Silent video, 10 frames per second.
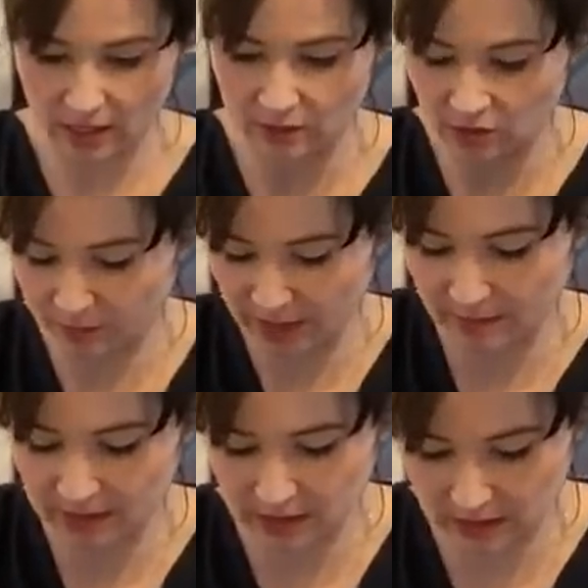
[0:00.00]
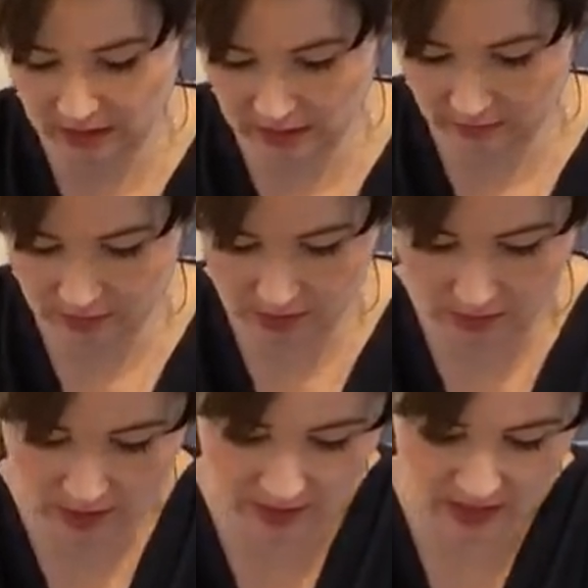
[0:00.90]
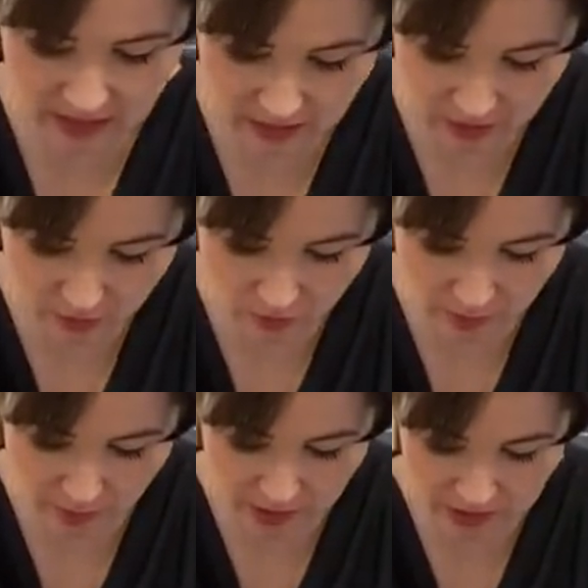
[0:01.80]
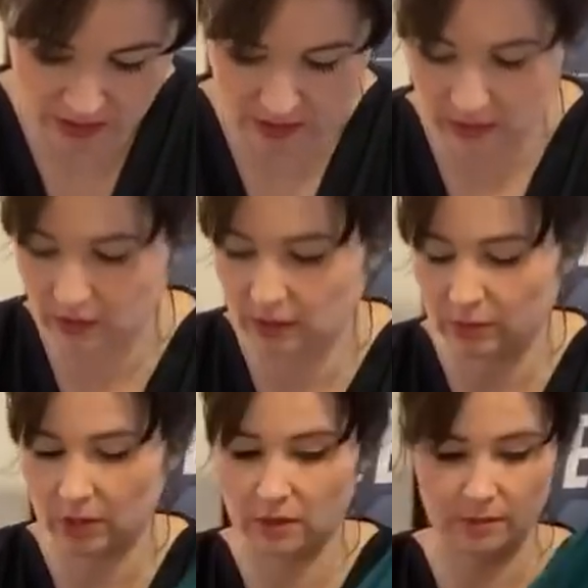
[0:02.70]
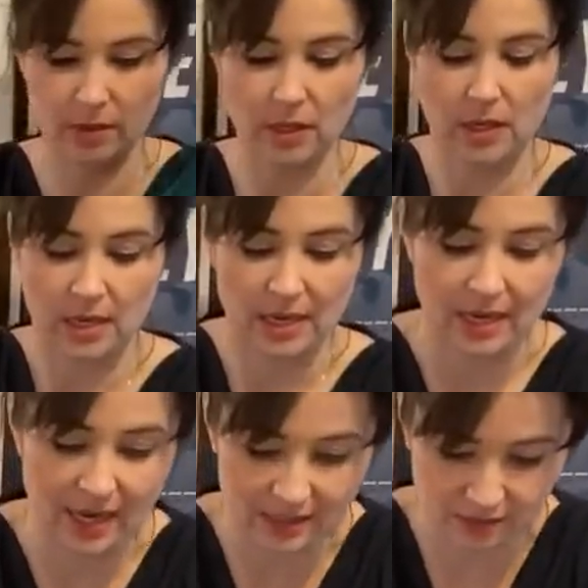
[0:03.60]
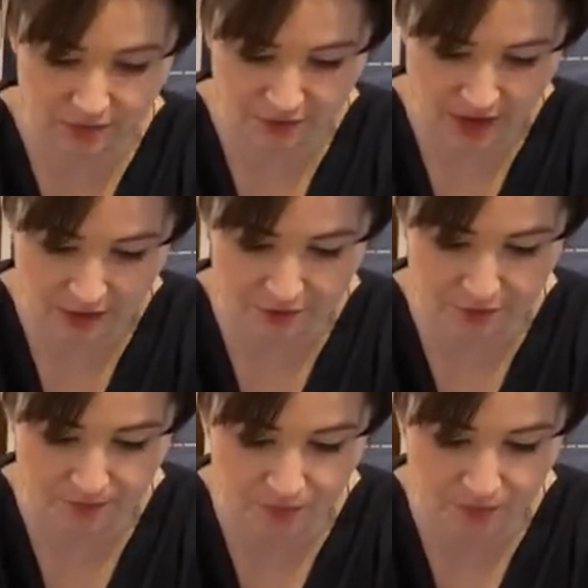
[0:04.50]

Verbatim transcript: I'll just pin my side seams and then I can do all my pressing at the same time. Less of a faff.